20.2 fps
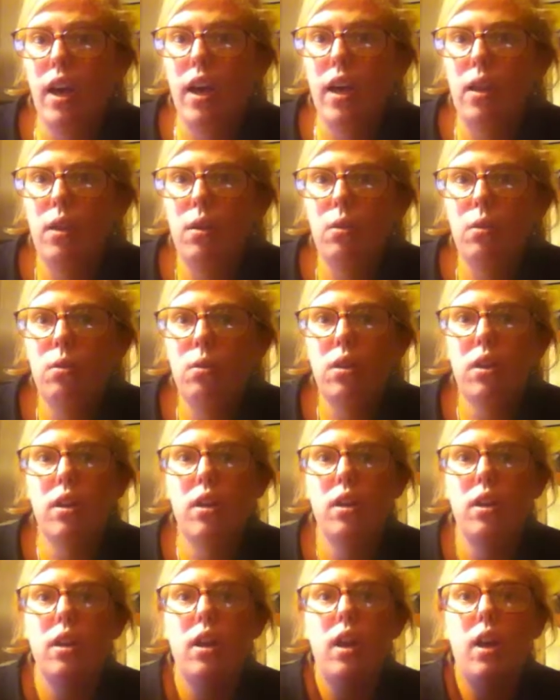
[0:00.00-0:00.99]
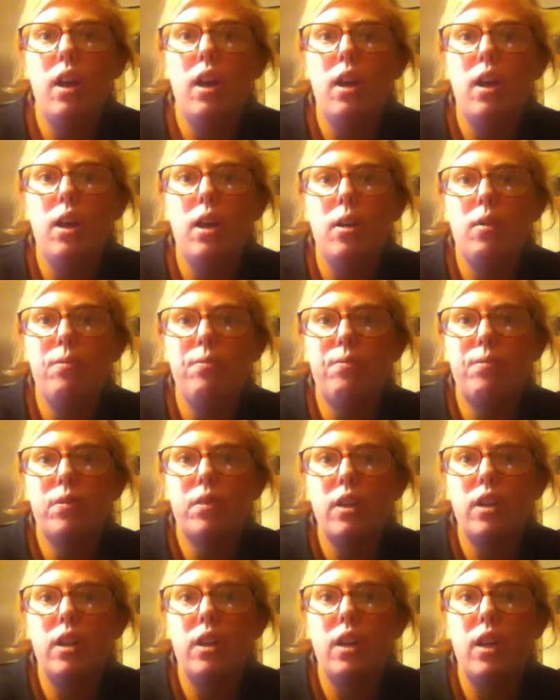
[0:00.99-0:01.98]
Hello,
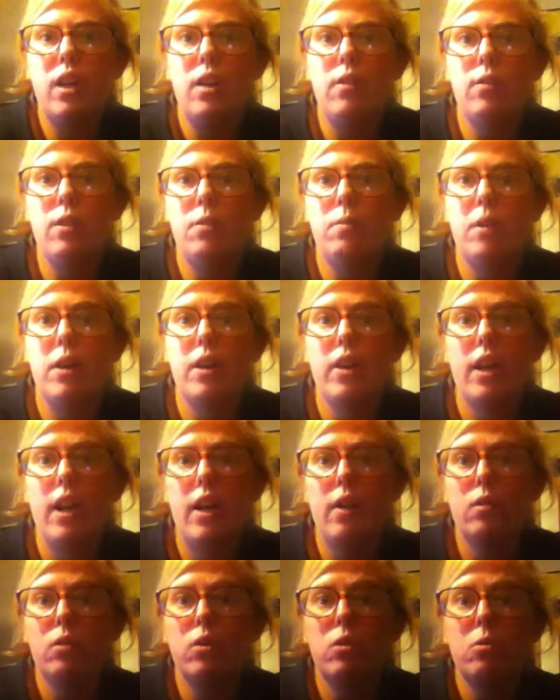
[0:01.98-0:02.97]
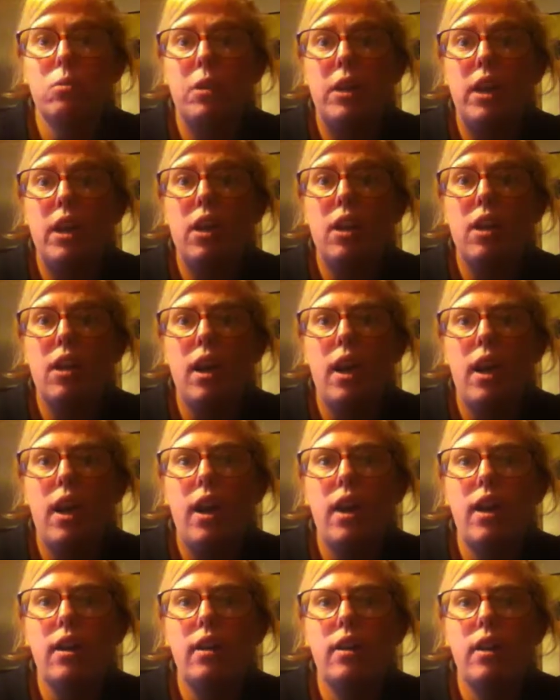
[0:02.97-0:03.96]
you lovely American Irish woman here,
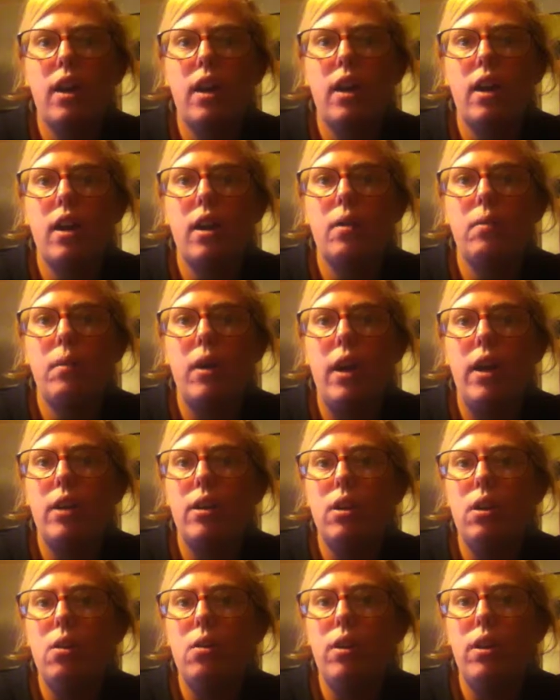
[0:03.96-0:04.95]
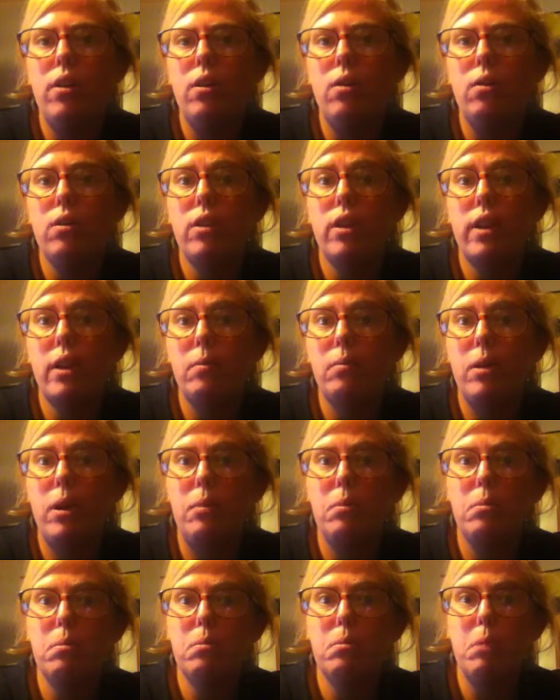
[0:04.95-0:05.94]
and I know I don't look at
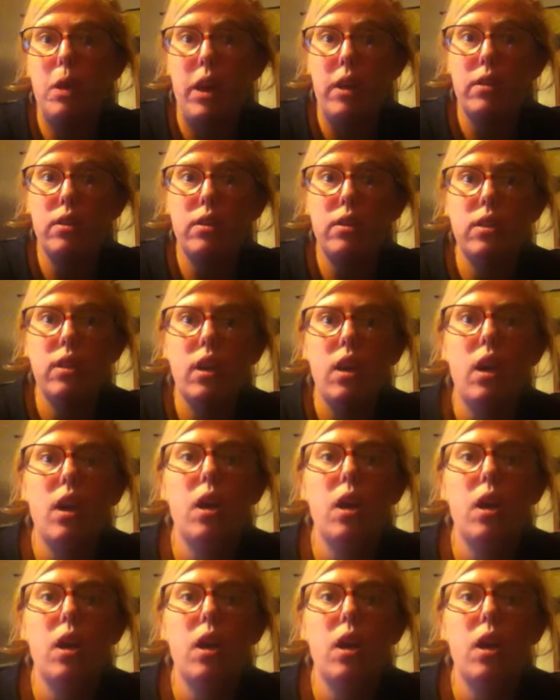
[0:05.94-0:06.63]
my best,